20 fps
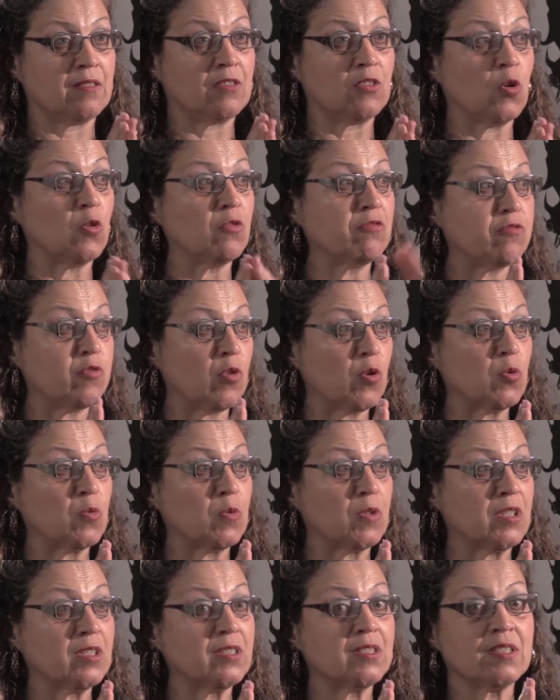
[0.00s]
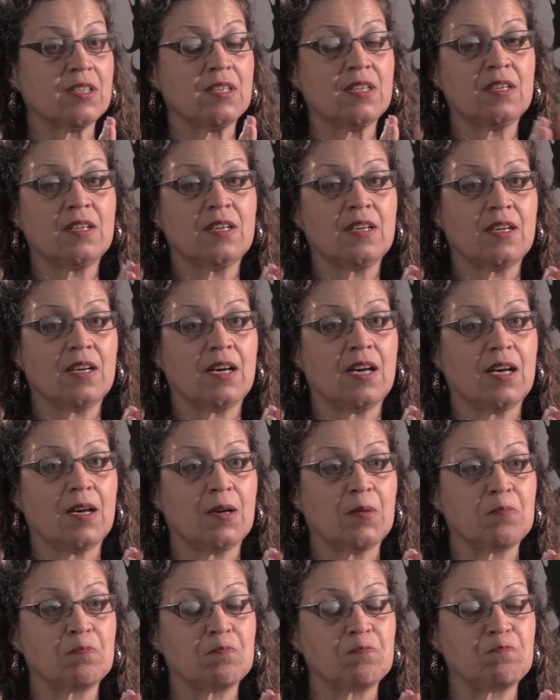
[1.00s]
go forward.
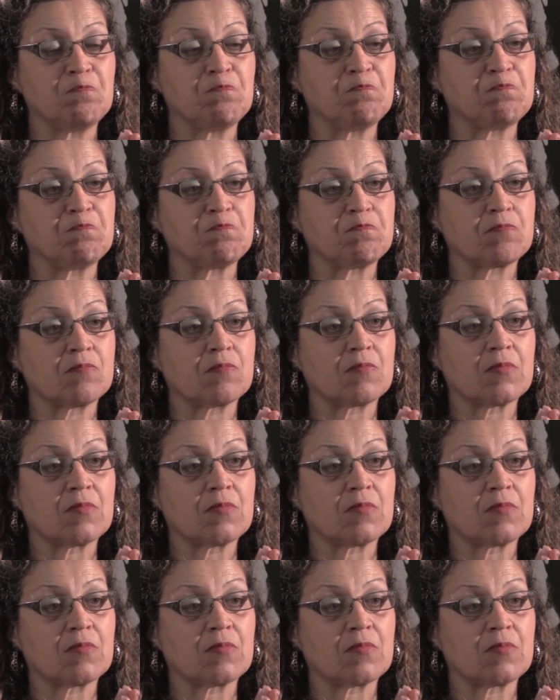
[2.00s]
Um,